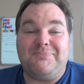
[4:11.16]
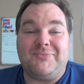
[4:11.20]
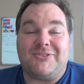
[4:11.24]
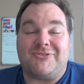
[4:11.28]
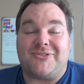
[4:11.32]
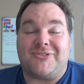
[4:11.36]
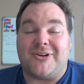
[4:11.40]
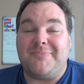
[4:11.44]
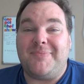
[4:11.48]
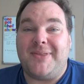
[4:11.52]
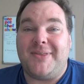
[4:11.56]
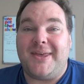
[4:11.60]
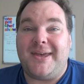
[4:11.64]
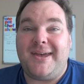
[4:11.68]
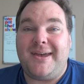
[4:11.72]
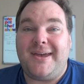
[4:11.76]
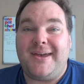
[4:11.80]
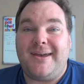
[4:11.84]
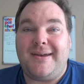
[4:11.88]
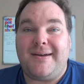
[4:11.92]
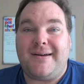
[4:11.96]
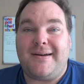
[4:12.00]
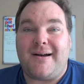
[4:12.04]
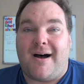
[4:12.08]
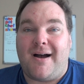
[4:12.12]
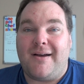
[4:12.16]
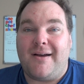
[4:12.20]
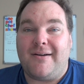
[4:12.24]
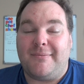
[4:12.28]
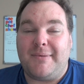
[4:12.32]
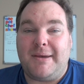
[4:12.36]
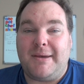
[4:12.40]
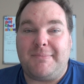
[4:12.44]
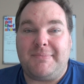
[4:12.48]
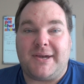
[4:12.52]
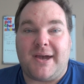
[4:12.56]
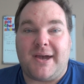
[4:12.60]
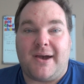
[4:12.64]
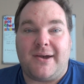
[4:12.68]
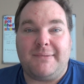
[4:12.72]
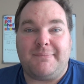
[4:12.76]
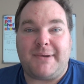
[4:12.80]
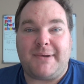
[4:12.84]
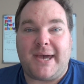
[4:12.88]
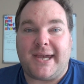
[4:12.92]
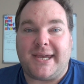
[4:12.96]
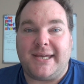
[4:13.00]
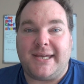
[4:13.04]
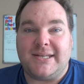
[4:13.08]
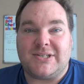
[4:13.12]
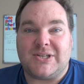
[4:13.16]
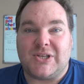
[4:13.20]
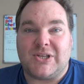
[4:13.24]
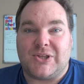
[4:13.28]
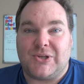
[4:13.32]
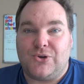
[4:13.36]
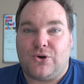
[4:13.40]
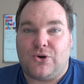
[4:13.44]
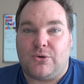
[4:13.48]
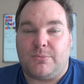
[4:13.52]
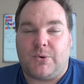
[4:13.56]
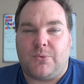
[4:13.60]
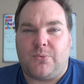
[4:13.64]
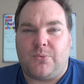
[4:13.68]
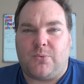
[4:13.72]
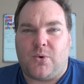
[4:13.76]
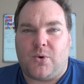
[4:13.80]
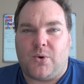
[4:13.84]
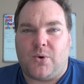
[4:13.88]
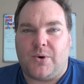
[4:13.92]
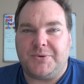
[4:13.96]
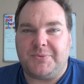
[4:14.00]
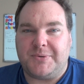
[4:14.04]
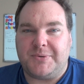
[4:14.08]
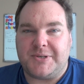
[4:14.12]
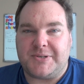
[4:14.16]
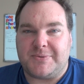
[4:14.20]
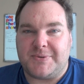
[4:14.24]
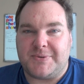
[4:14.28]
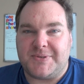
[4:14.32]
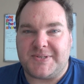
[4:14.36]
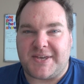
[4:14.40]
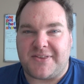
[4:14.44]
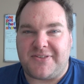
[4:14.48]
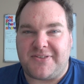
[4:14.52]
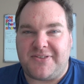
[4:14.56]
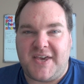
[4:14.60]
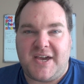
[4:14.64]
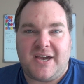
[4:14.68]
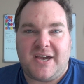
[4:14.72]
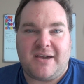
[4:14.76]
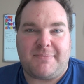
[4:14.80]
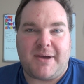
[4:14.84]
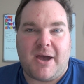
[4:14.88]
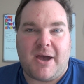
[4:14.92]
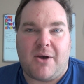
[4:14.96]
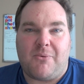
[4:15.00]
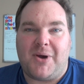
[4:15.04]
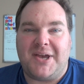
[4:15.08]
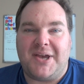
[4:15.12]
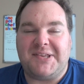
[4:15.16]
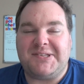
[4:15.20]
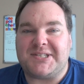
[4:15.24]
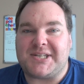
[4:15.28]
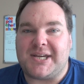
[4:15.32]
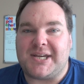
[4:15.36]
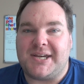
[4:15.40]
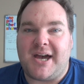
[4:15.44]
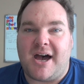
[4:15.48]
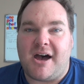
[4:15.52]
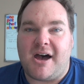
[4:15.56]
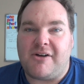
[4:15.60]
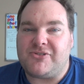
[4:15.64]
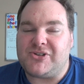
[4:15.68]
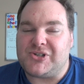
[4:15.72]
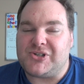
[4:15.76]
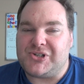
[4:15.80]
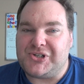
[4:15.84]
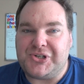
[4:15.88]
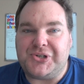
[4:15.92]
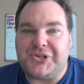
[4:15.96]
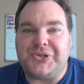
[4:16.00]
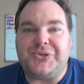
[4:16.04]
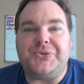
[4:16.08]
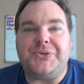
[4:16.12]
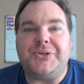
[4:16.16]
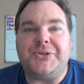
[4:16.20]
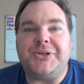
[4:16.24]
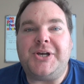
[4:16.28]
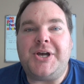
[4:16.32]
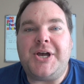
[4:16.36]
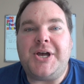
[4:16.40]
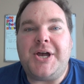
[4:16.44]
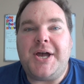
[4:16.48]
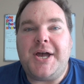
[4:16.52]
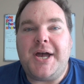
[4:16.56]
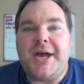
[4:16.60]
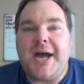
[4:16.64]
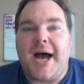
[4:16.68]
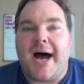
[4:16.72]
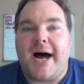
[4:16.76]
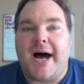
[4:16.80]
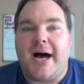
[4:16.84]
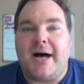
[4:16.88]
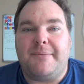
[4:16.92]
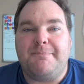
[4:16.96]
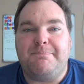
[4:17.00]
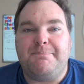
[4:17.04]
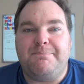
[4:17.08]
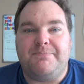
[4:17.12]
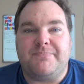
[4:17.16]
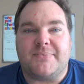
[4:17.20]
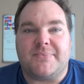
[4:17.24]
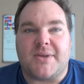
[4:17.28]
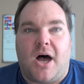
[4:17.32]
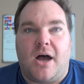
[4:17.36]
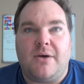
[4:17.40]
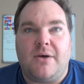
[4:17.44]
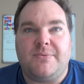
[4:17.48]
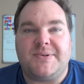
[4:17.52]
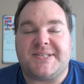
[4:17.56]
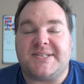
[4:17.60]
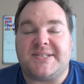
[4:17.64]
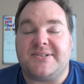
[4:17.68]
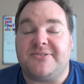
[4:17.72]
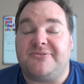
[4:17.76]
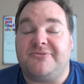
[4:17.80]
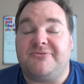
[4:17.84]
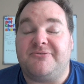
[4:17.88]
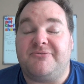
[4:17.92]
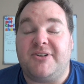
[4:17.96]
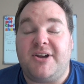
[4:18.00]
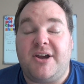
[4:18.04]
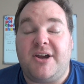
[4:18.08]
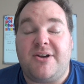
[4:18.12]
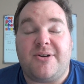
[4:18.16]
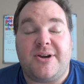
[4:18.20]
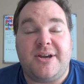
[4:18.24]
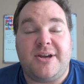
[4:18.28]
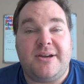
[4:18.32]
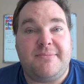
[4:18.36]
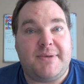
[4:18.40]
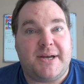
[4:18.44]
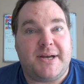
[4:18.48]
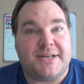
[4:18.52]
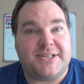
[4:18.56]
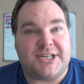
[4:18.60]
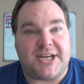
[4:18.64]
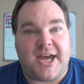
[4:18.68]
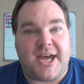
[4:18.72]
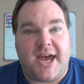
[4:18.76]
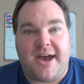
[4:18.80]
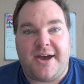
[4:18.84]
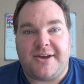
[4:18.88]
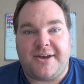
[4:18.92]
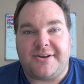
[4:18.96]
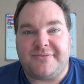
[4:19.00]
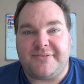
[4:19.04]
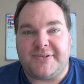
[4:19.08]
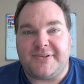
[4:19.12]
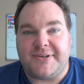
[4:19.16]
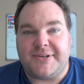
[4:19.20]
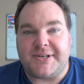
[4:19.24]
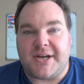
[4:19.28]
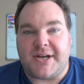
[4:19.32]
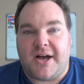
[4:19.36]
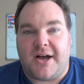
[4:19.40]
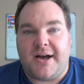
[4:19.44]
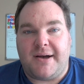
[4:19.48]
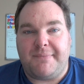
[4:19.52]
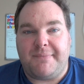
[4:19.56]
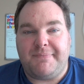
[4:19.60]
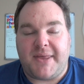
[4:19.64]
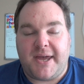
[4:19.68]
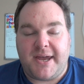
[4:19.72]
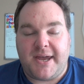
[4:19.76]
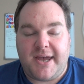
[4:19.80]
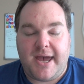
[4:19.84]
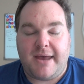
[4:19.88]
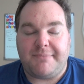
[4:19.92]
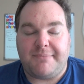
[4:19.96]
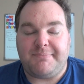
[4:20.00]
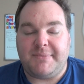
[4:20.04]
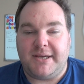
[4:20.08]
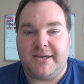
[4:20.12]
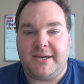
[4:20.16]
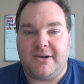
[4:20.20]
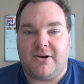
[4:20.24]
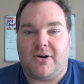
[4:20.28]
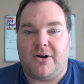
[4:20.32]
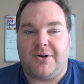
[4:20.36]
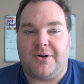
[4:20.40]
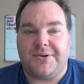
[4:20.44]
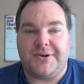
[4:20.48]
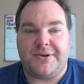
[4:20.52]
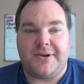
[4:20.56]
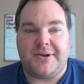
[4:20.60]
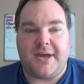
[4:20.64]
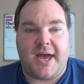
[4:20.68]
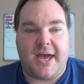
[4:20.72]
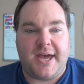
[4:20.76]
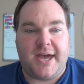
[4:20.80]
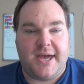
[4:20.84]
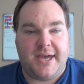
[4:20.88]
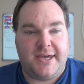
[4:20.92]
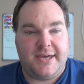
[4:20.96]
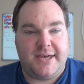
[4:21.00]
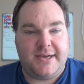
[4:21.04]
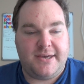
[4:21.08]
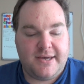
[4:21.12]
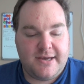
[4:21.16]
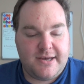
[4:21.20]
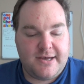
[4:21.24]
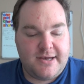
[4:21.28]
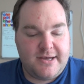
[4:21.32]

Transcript: From there, I remember going back into the normal ward, which was, I think, about Wednesday afternoon. I was still very much out of it. They had me on a